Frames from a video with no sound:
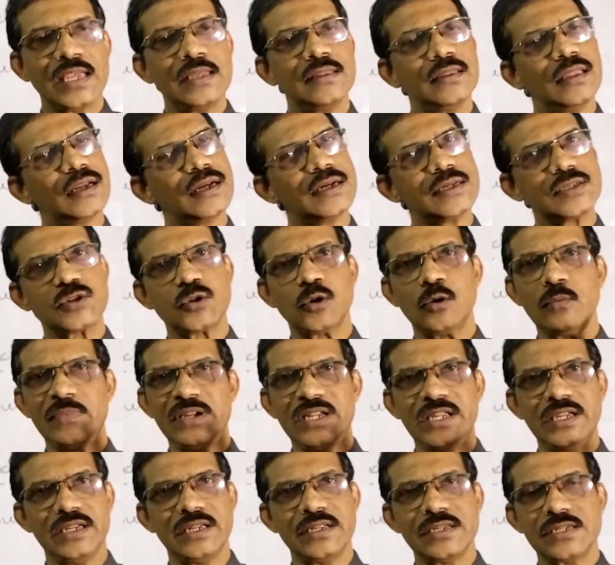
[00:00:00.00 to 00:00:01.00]
There are so
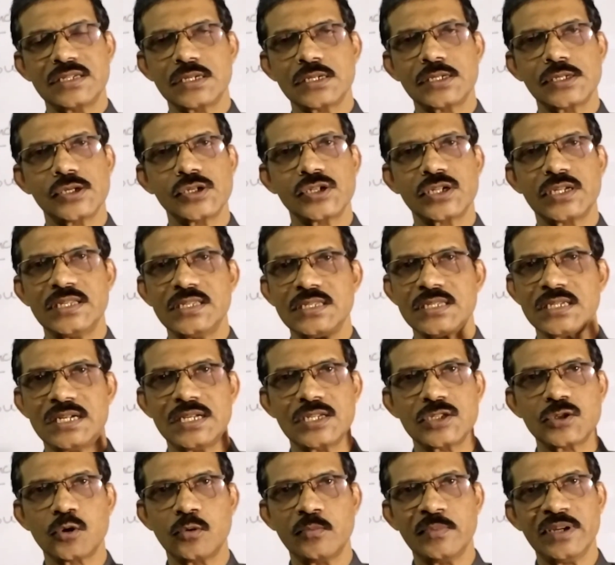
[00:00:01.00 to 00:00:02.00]
many institutions
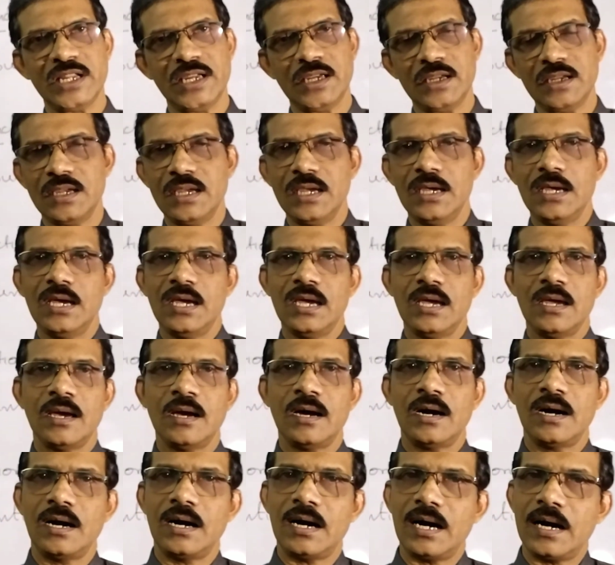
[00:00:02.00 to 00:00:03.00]
and so many
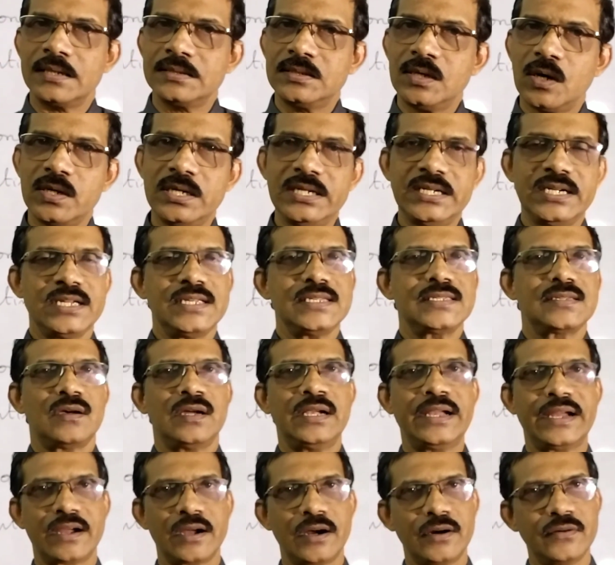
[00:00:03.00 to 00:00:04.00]
authorities
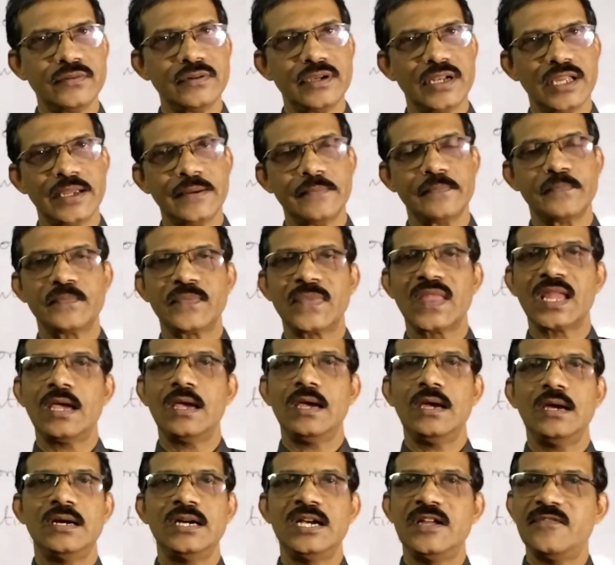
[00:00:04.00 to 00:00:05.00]
on accounting
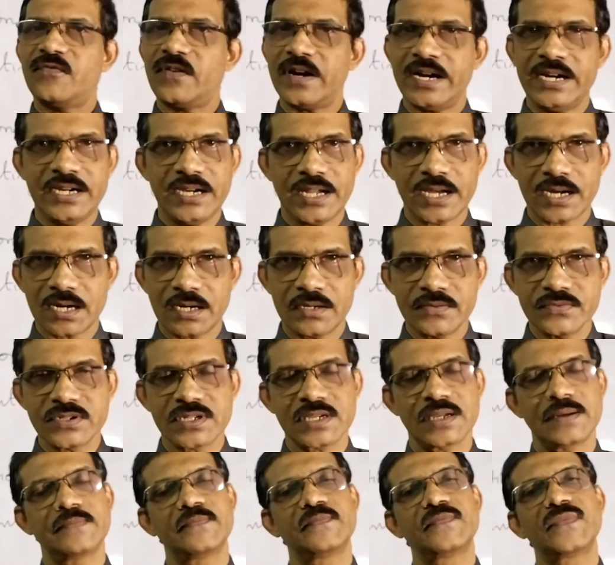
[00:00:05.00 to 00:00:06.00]
defined
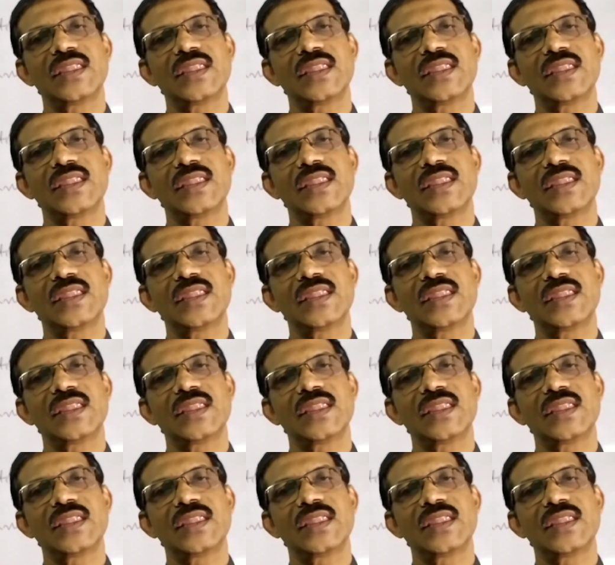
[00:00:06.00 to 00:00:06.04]
accounting.